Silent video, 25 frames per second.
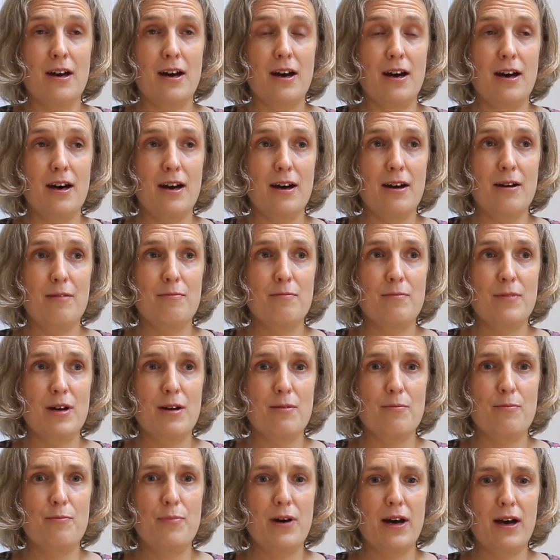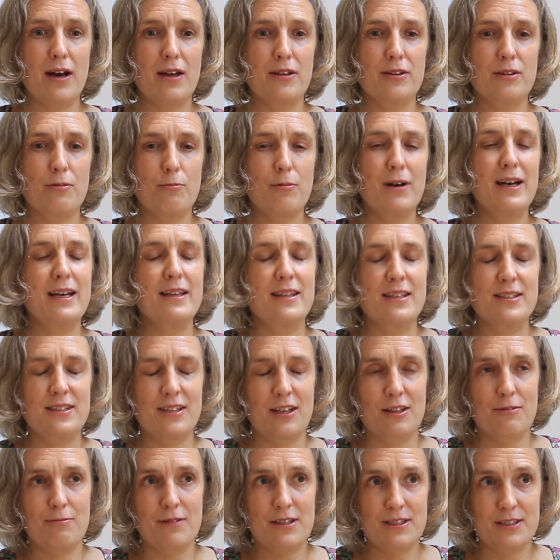But the way that
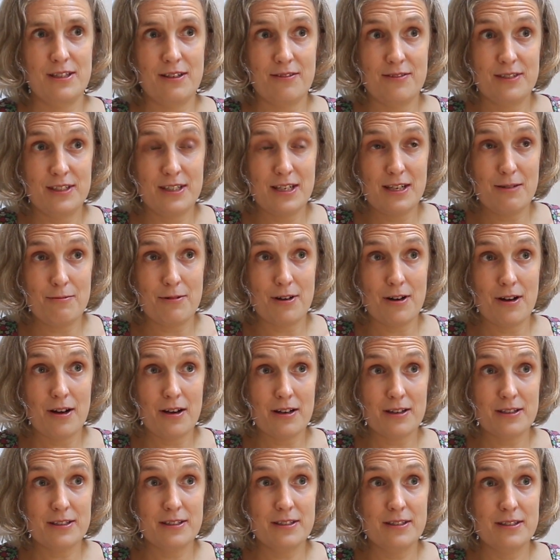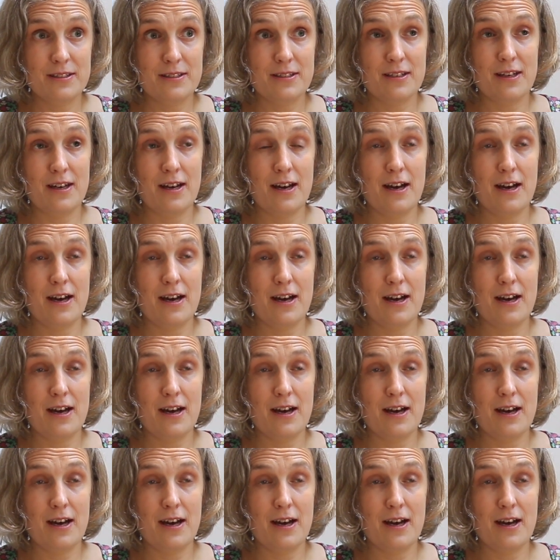SouthWestfd works,